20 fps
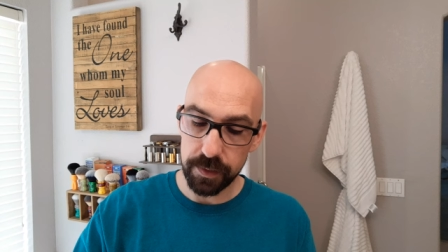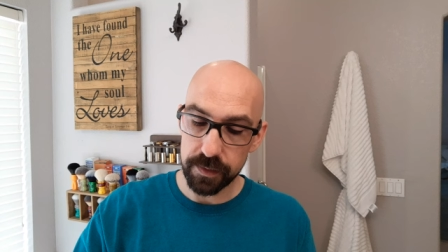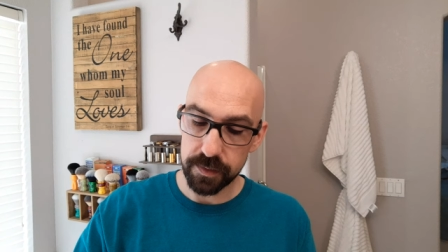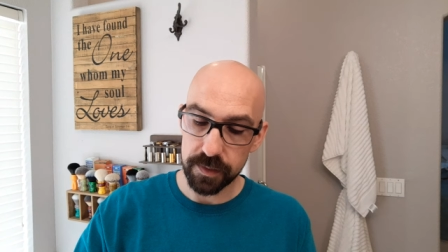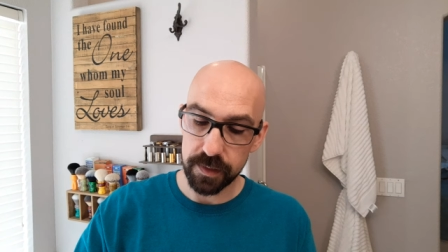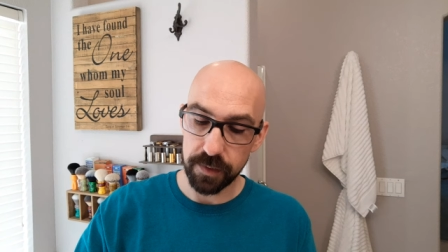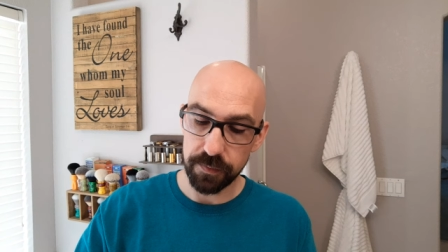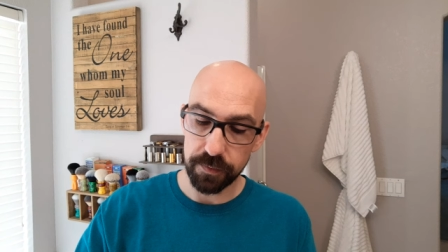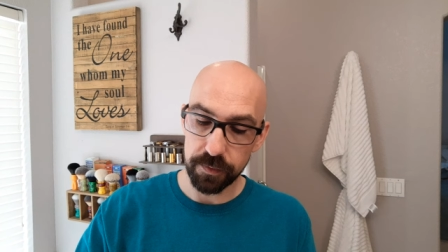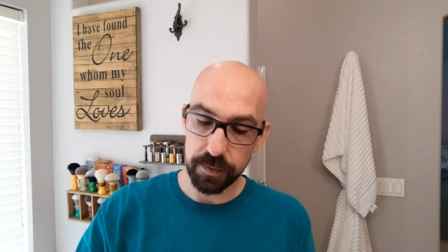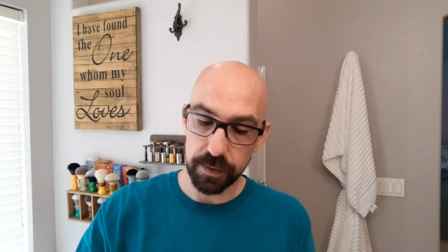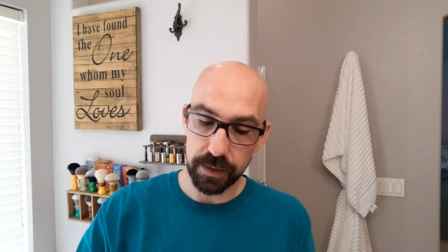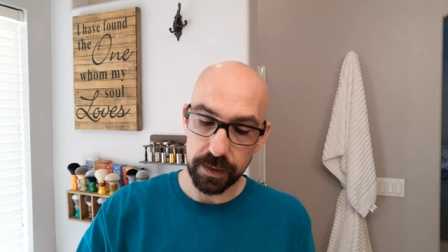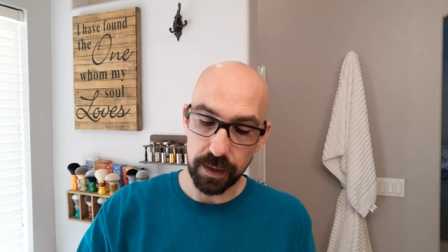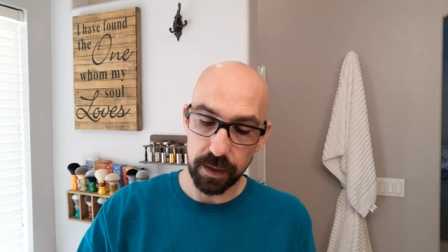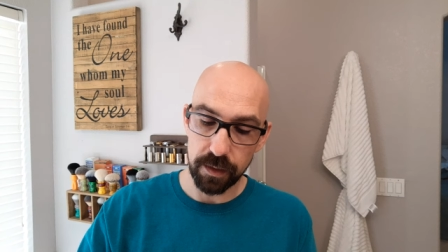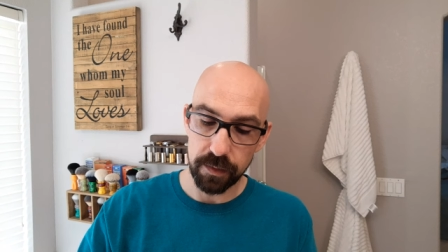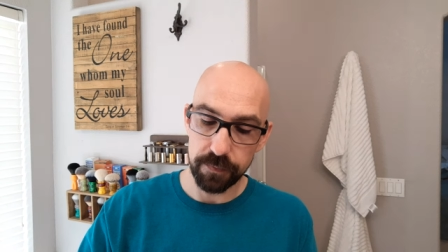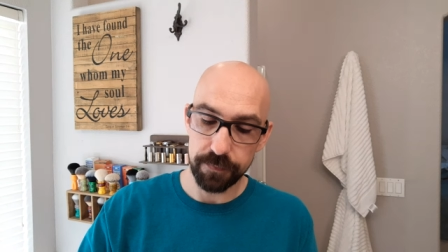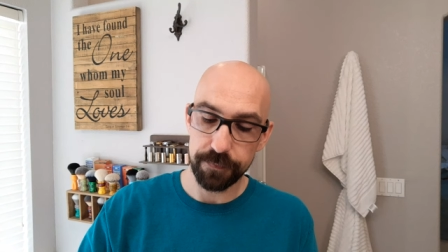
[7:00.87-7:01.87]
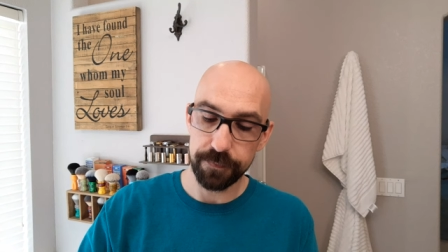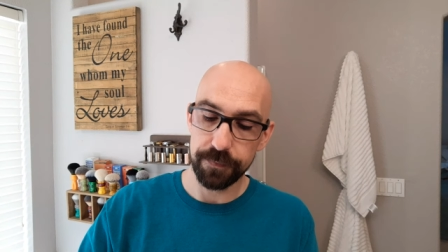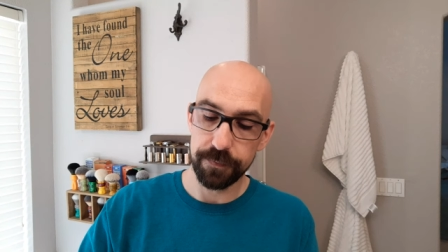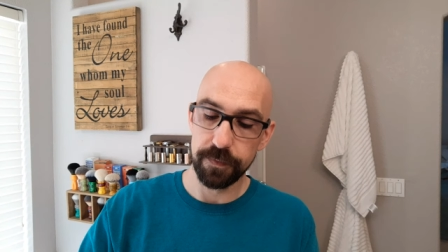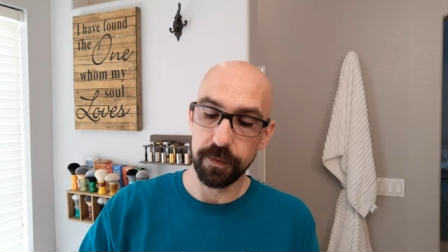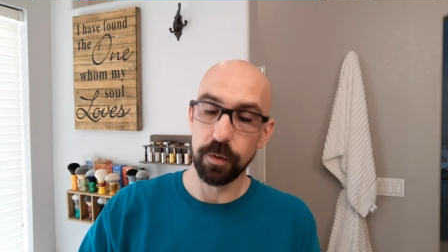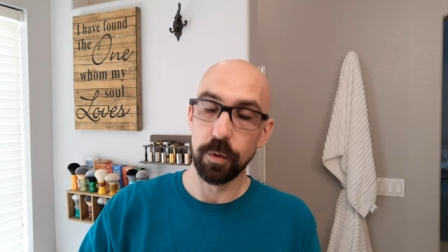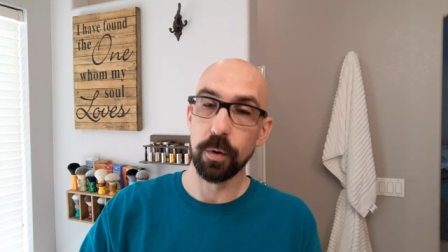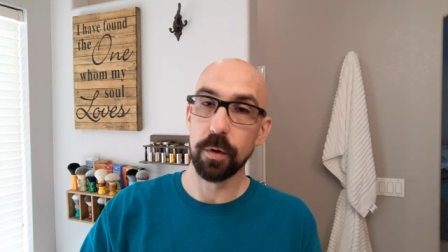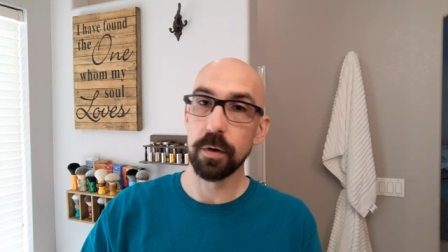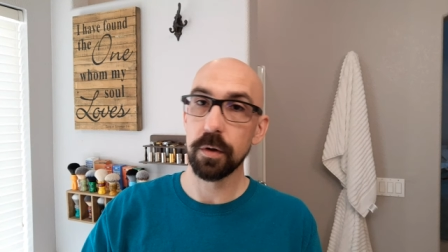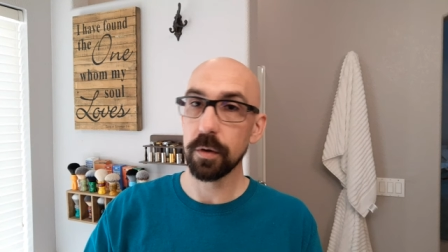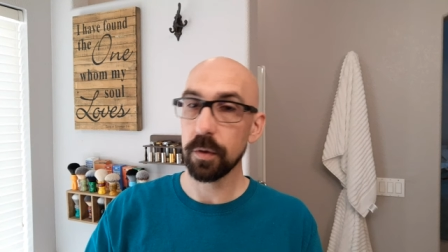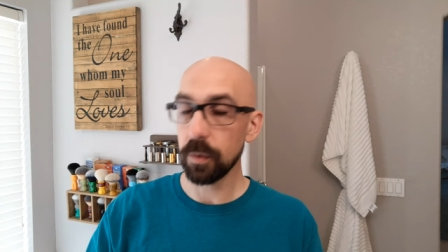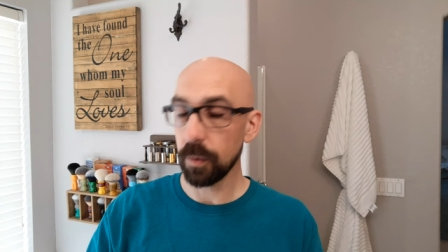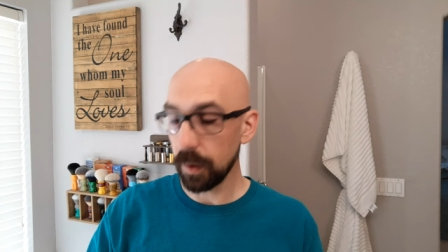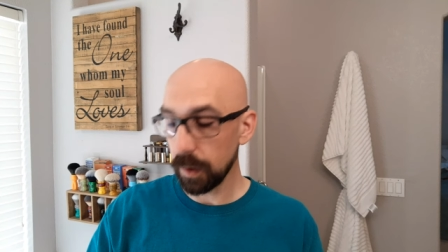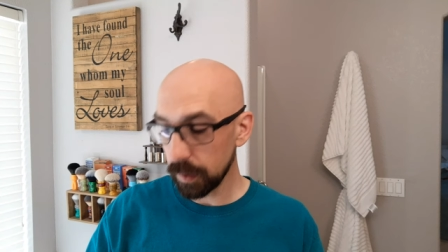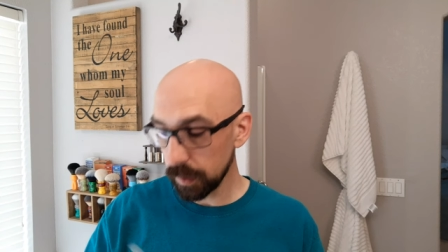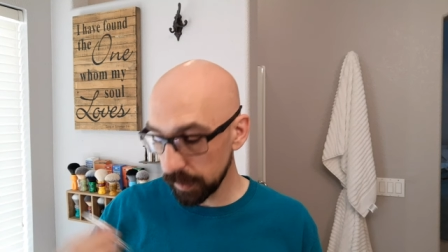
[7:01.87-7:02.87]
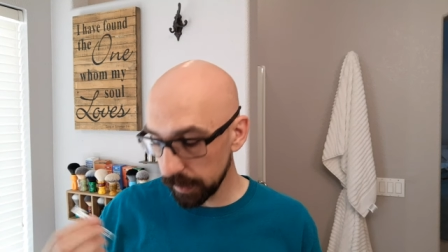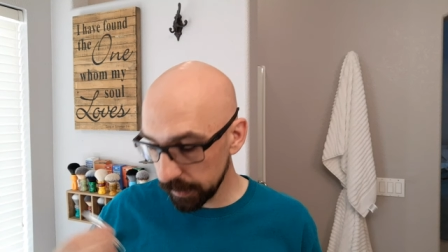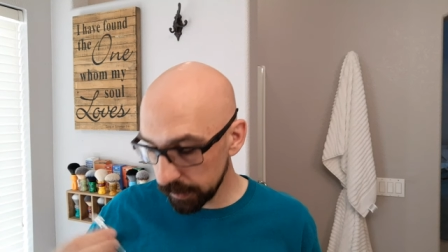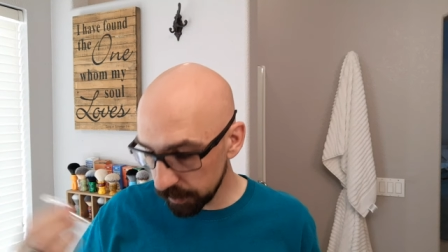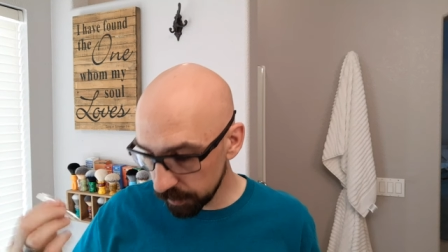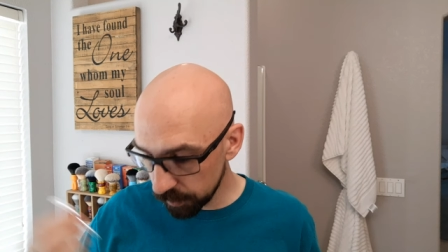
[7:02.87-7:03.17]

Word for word: It's definitely got a floral quality